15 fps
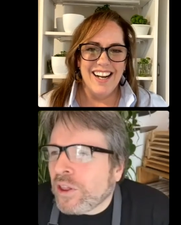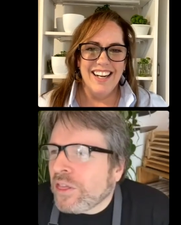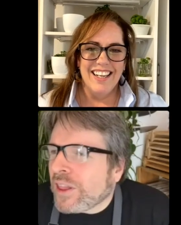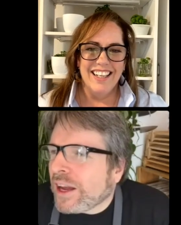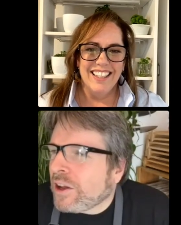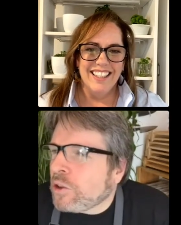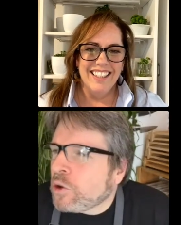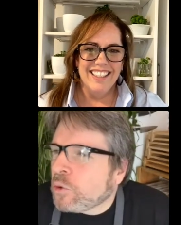Speaker 1: the,
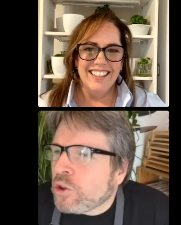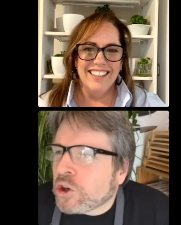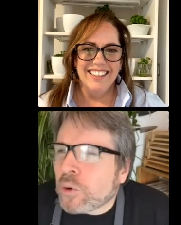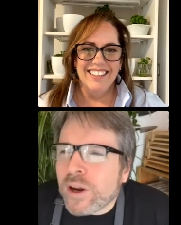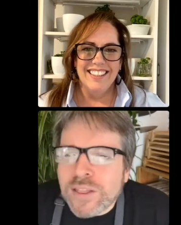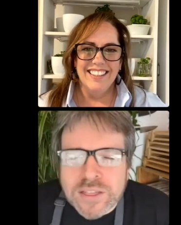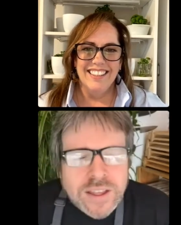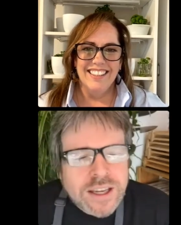great thing is, is
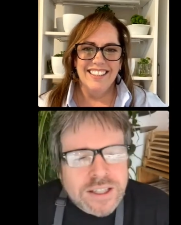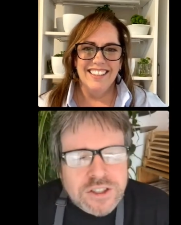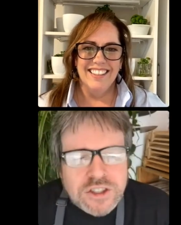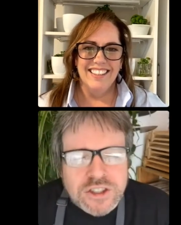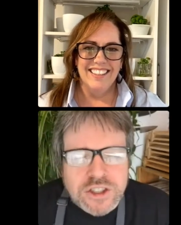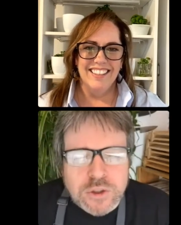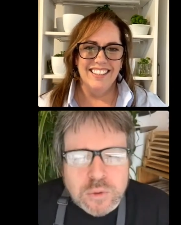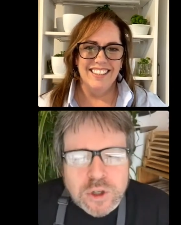that we're
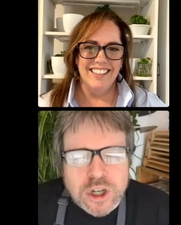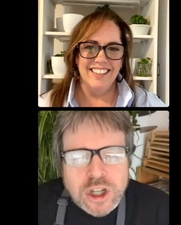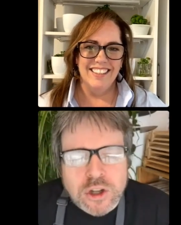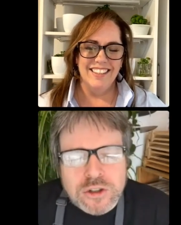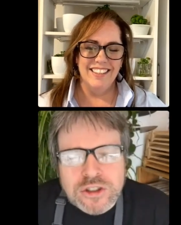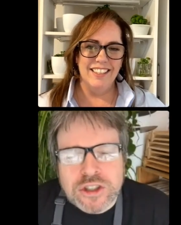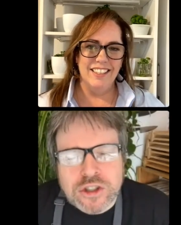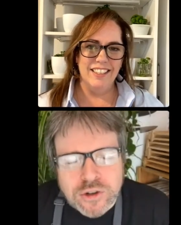close to
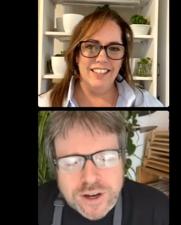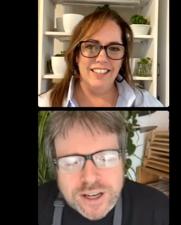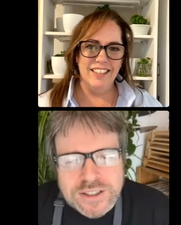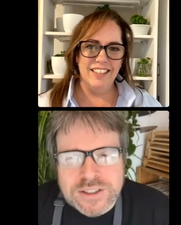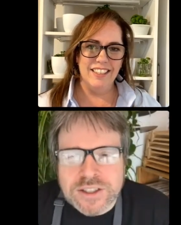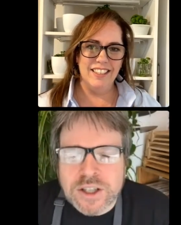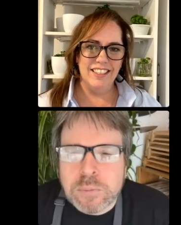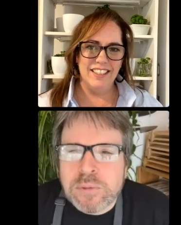transit. The
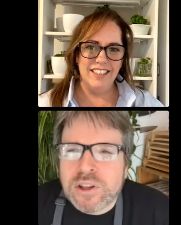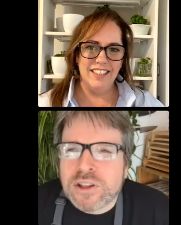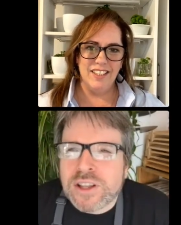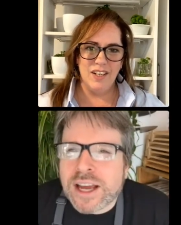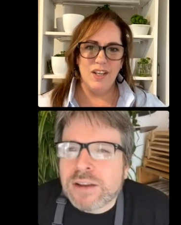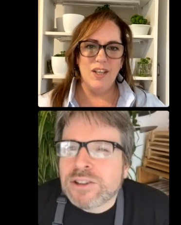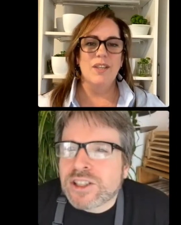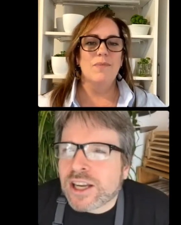downside
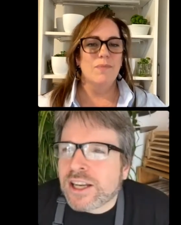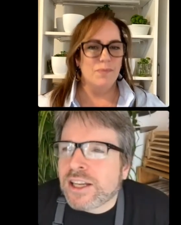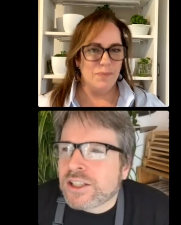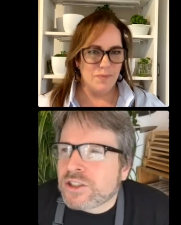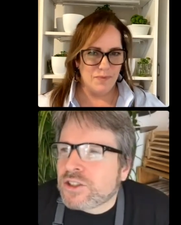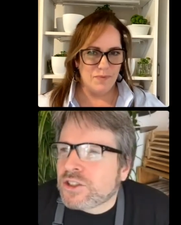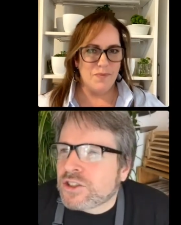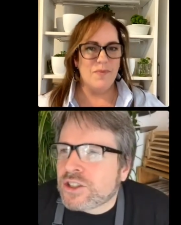is, is that
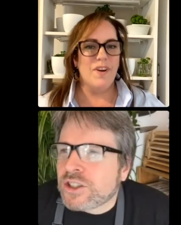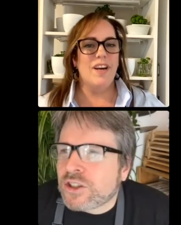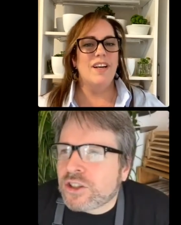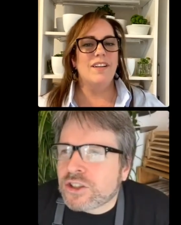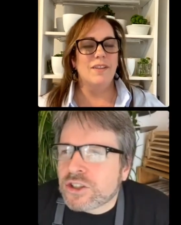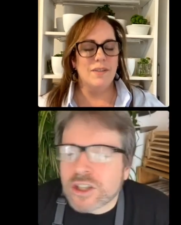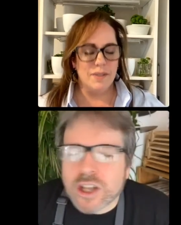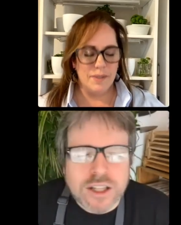there's lots of
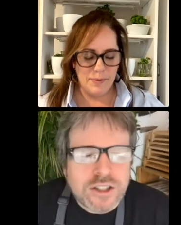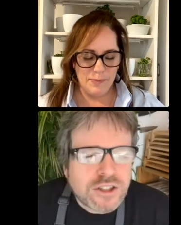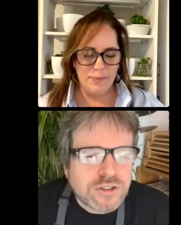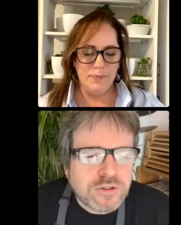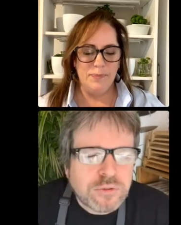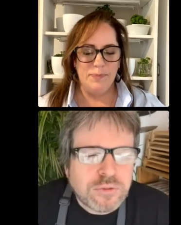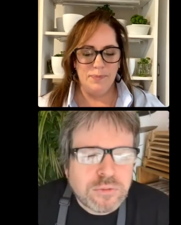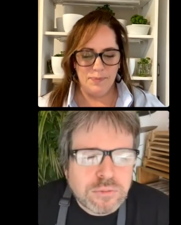
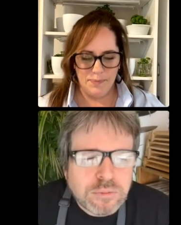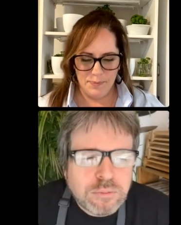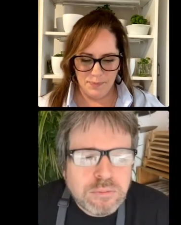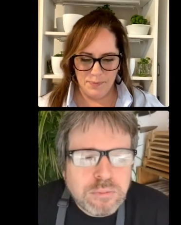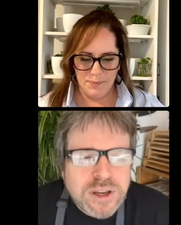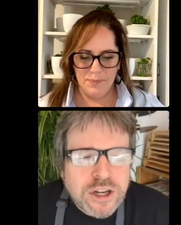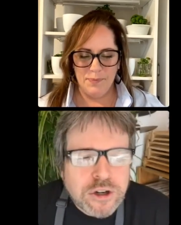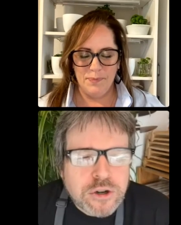metered
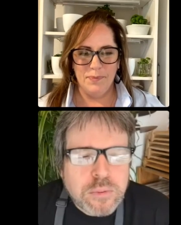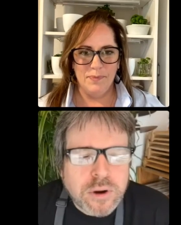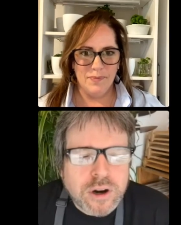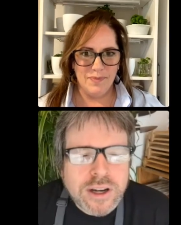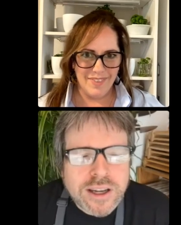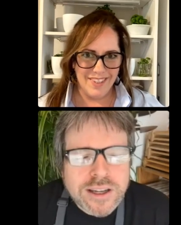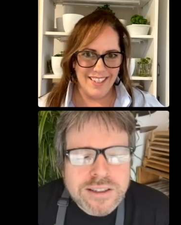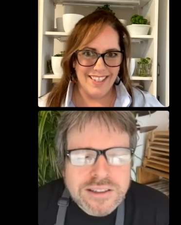parking.
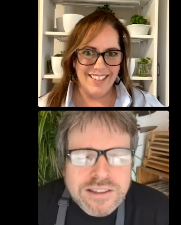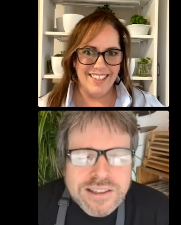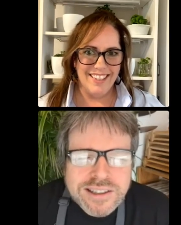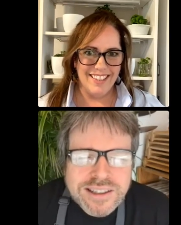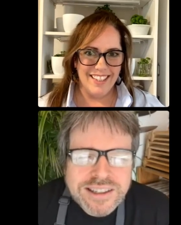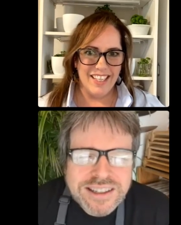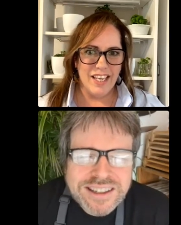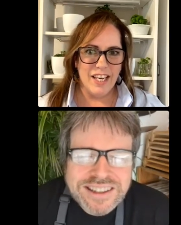
Speaker 2: Very
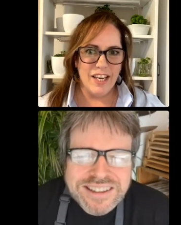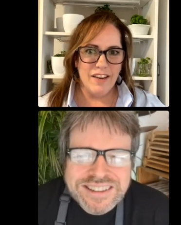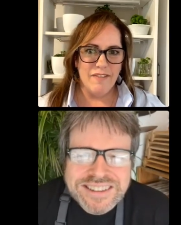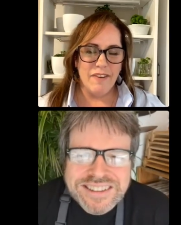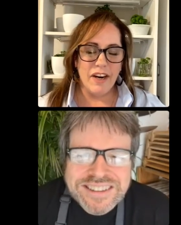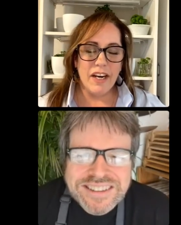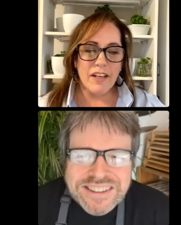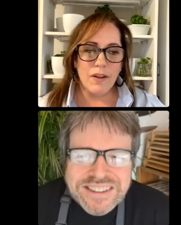close,
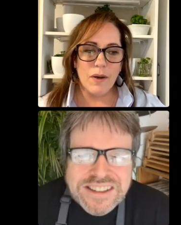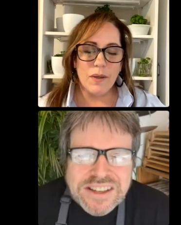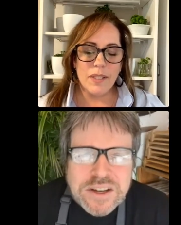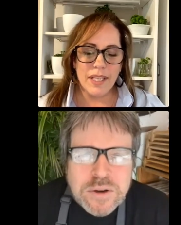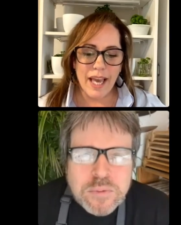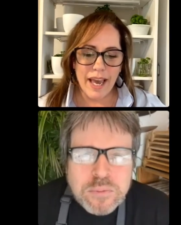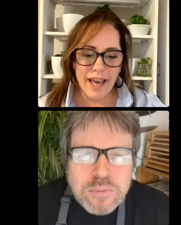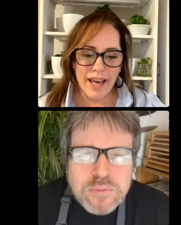and
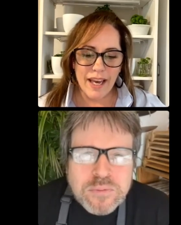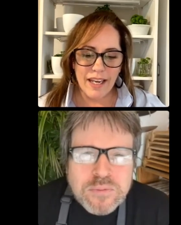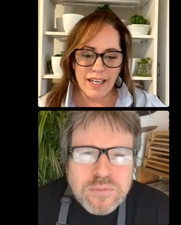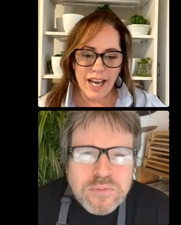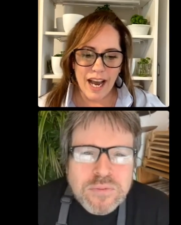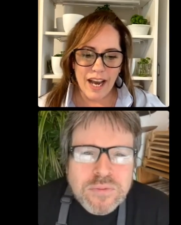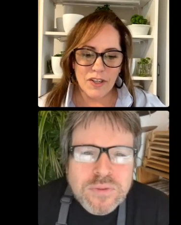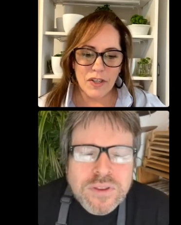actually about
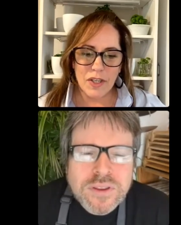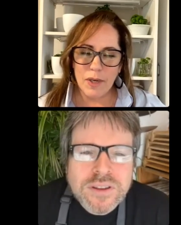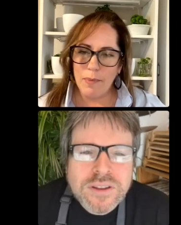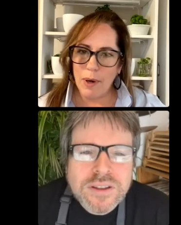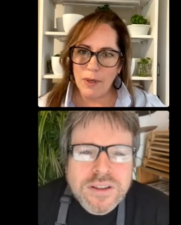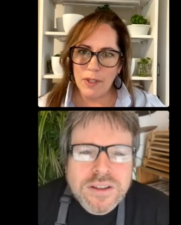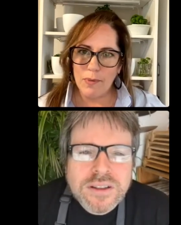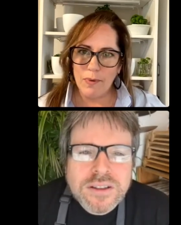to be very
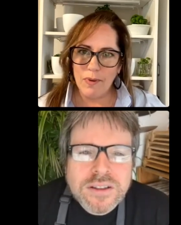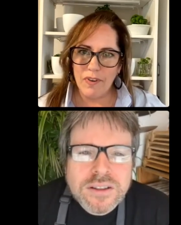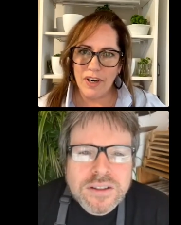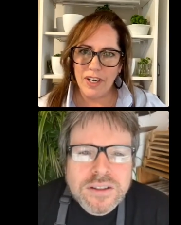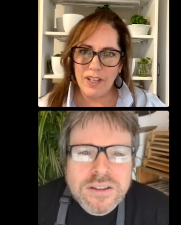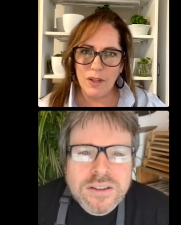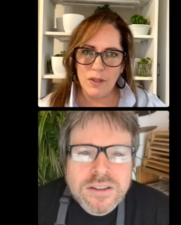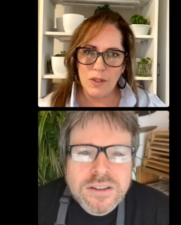close to a
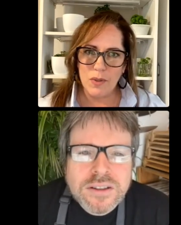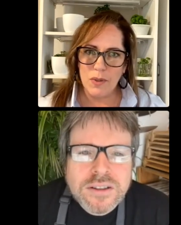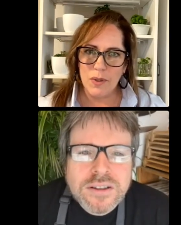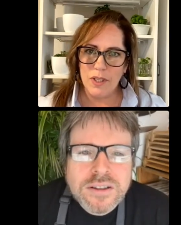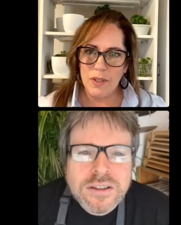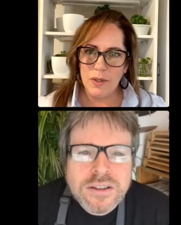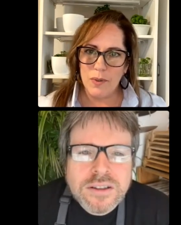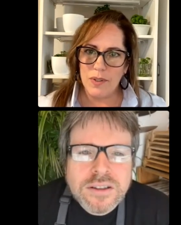new
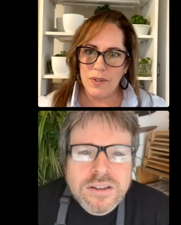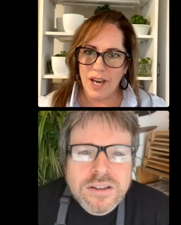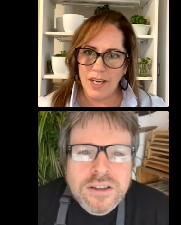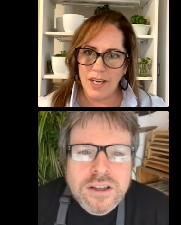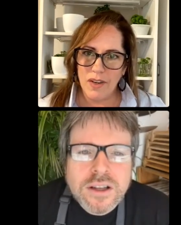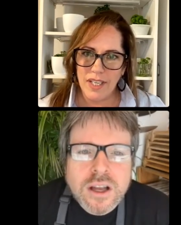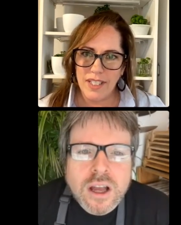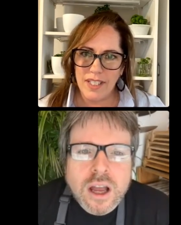SkyTrain station.
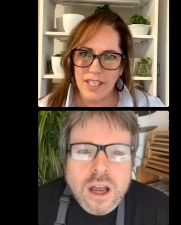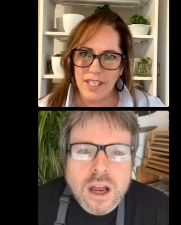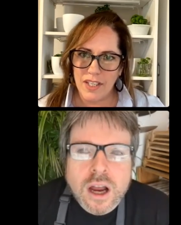Eh,